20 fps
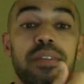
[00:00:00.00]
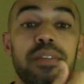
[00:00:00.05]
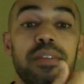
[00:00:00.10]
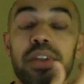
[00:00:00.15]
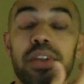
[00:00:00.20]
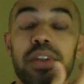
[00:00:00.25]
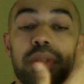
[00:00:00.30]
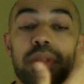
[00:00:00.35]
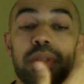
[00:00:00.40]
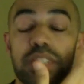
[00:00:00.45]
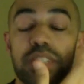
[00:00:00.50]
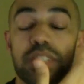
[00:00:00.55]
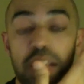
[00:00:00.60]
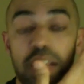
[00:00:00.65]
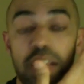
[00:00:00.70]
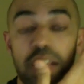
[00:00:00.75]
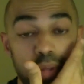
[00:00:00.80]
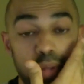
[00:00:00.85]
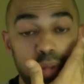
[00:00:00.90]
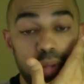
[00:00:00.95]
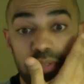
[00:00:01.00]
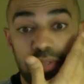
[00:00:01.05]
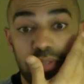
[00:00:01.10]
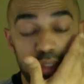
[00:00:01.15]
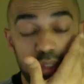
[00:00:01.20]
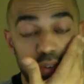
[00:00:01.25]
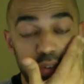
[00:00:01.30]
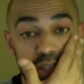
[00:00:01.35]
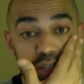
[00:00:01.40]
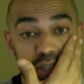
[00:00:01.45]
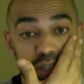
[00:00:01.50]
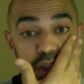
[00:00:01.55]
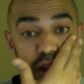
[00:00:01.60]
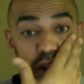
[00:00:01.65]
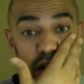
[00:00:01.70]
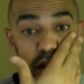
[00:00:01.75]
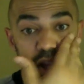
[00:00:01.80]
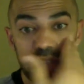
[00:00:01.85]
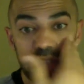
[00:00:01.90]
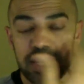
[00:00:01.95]
even know what the schedule is for the rest of the
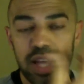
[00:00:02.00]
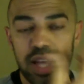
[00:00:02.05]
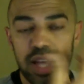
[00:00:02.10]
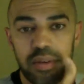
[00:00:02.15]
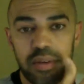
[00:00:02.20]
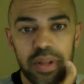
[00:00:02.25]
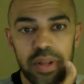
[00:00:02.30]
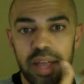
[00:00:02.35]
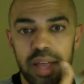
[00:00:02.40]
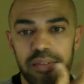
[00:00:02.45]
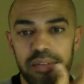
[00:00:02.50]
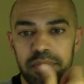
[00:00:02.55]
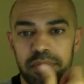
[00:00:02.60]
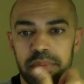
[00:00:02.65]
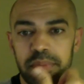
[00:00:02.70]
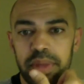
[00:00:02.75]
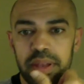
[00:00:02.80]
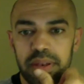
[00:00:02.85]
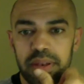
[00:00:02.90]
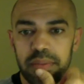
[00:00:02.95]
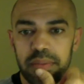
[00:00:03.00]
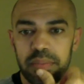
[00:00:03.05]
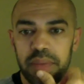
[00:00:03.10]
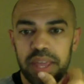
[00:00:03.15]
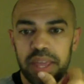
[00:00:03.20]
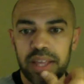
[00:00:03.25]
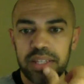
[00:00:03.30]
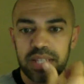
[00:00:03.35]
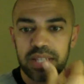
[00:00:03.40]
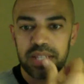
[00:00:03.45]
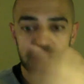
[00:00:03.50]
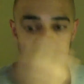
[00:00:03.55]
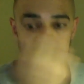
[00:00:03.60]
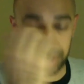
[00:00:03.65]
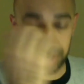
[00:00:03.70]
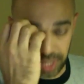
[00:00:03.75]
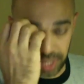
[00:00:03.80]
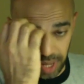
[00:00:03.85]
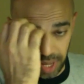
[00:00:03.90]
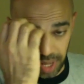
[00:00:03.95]
year because I really haven't been paying attention to the
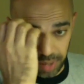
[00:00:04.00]
games.